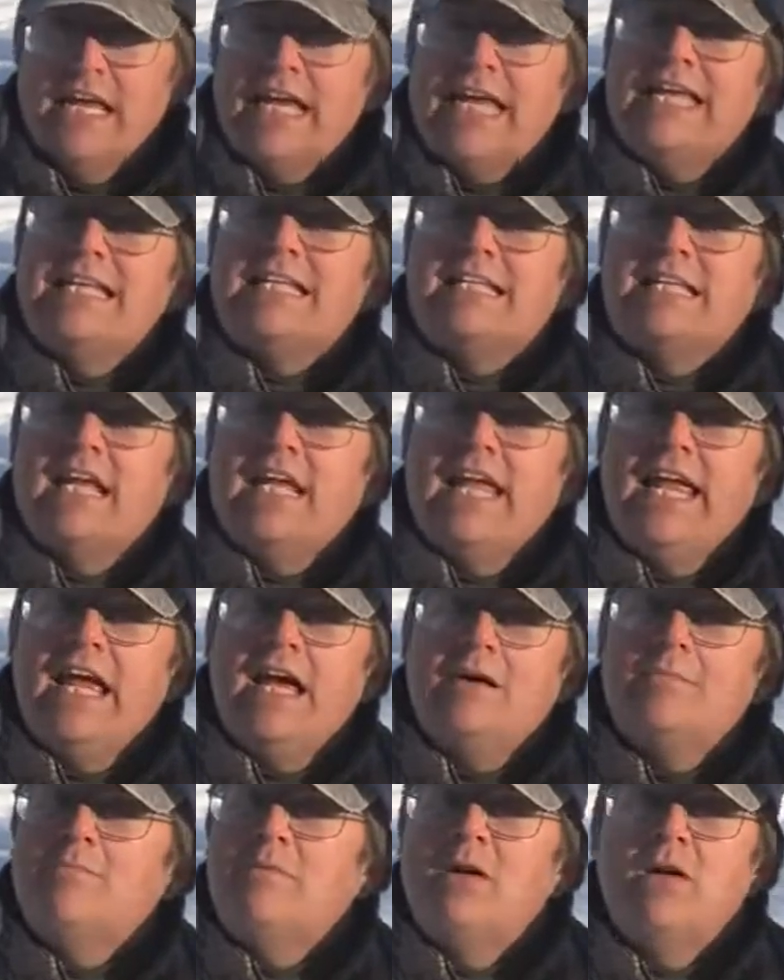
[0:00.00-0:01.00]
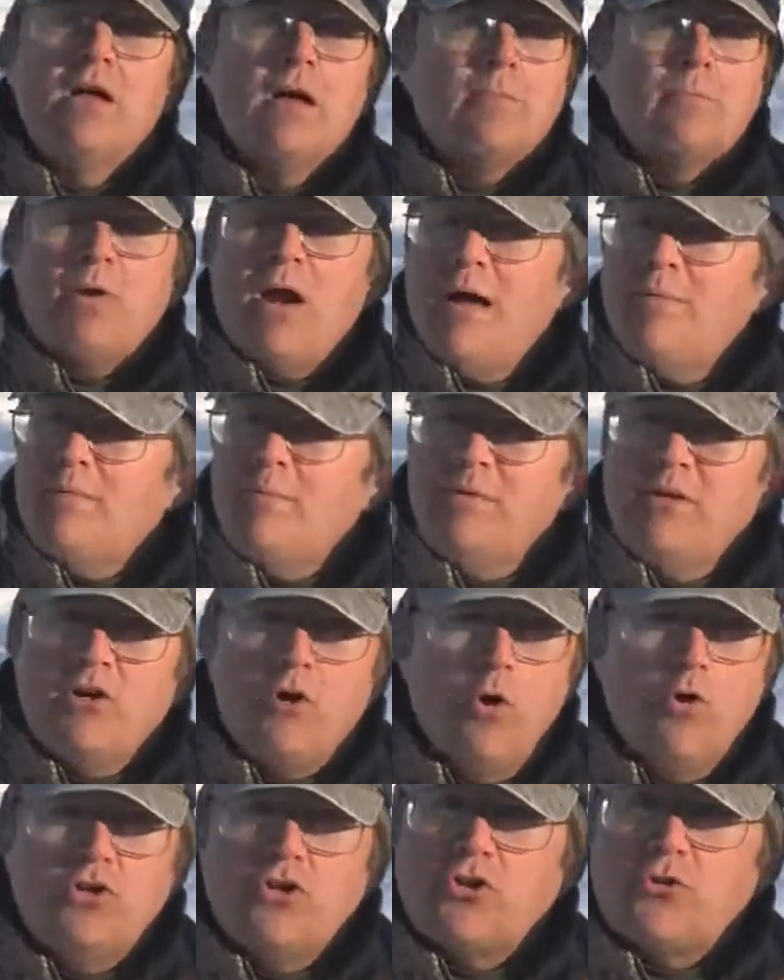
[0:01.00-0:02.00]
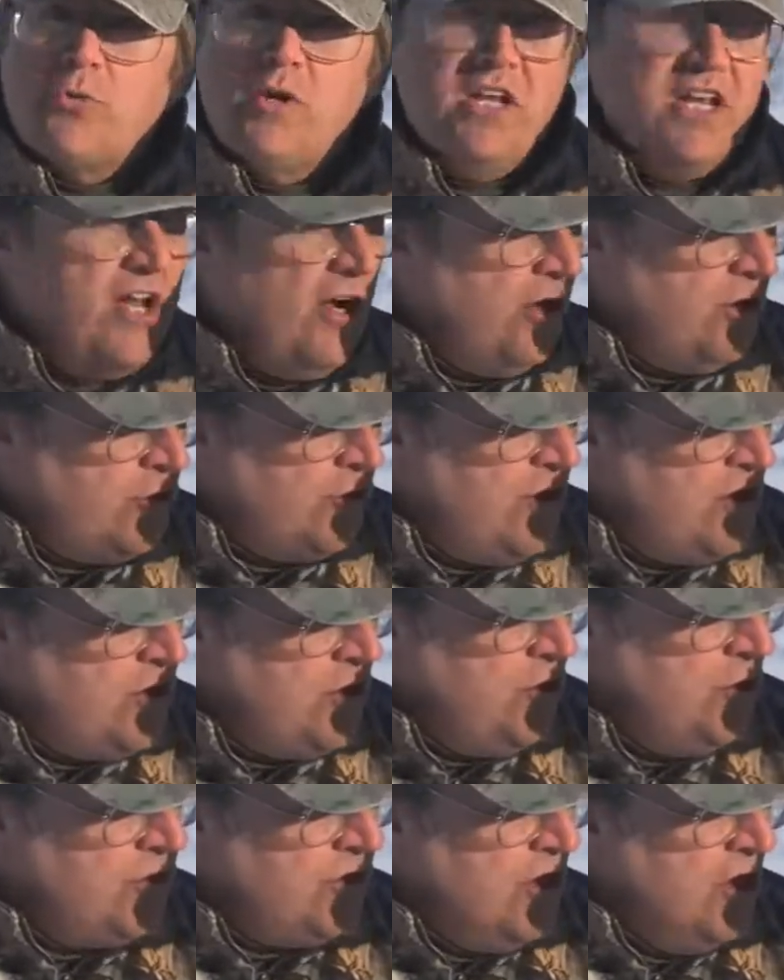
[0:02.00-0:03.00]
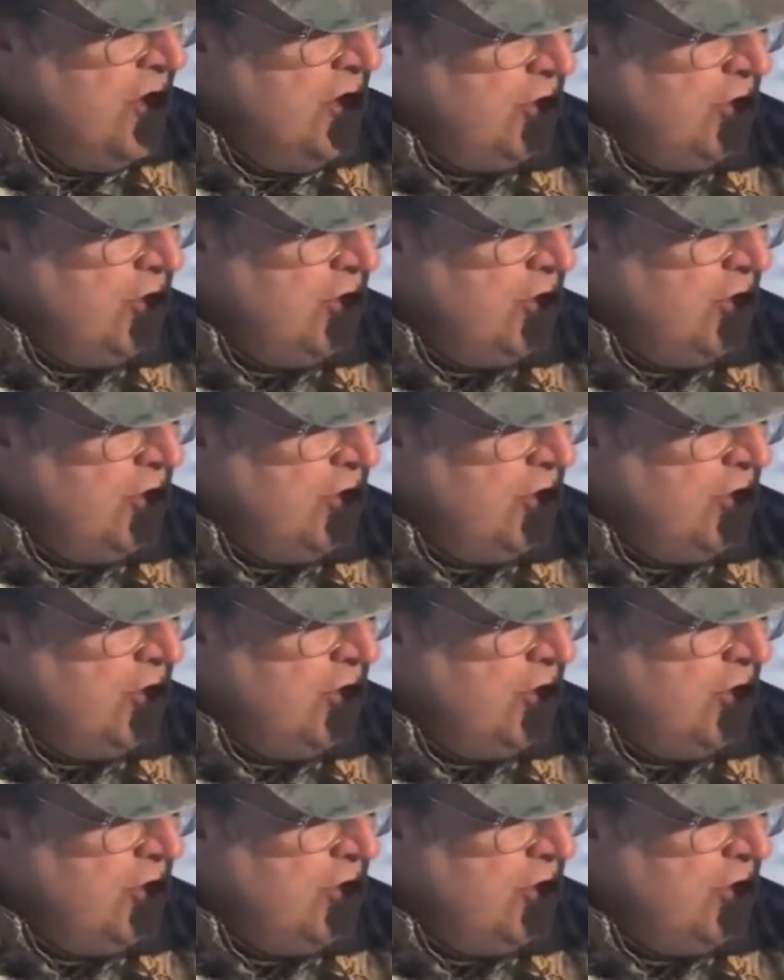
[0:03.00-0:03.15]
And to him, probably going to 3D archery shoots,